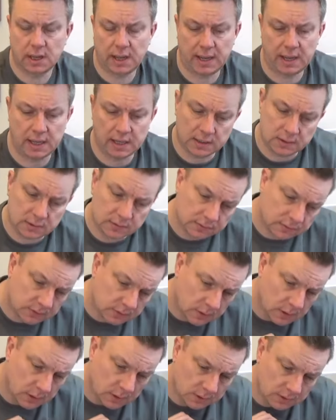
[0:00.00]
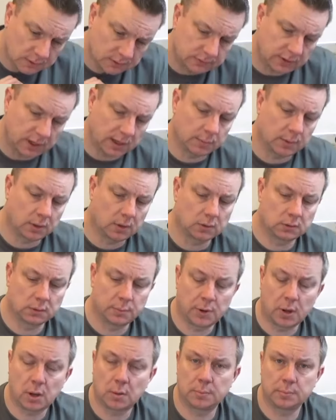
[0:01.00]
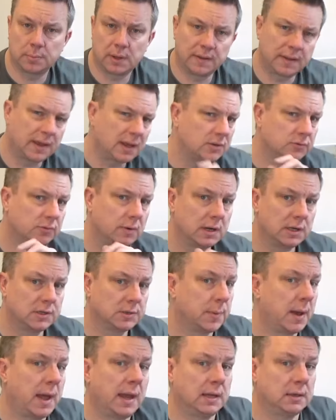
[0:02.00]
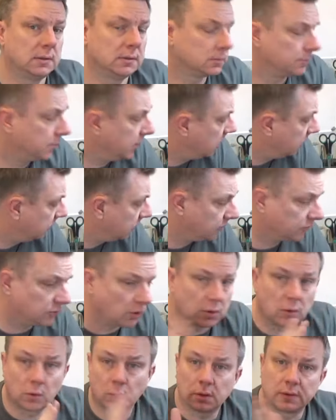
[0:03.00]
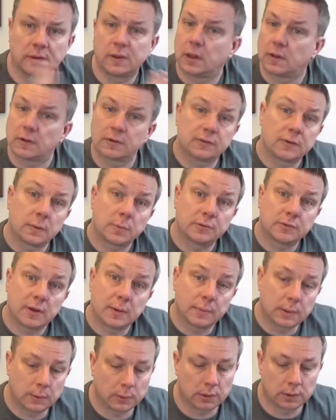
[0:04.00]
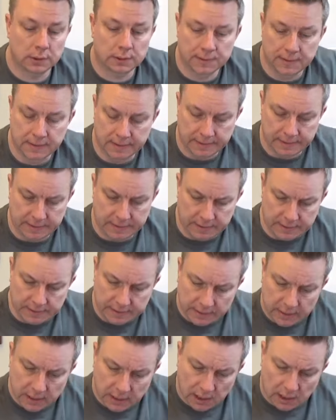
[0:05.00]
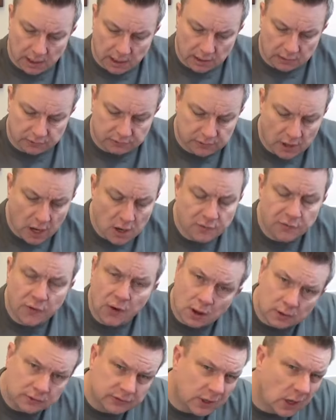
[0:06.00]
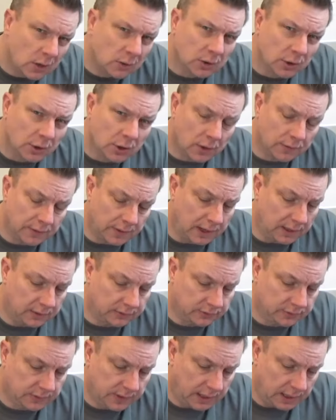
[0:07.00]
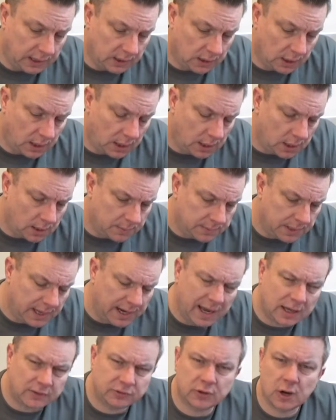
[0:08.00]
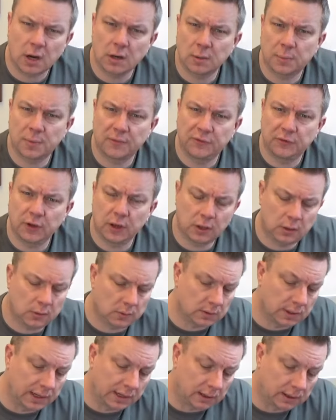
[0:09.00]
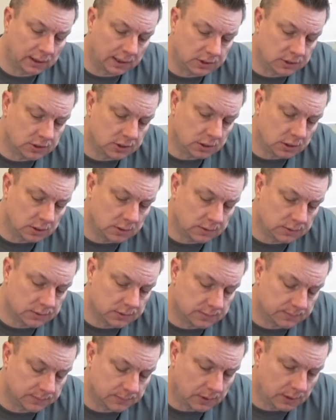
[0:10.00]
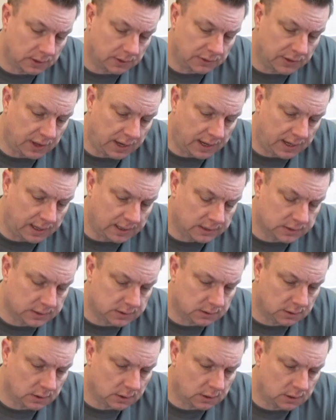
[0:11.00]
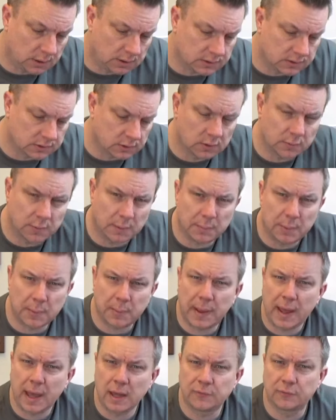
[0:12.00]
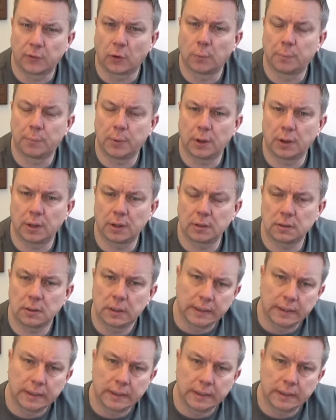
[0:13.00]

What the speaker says: and the seam along the bottom, and then it's ready to paint because I've done all of the other sub-assembly work. So far so good on this thing. It has thrown up a few little issues that I'd sort of been prepared for, but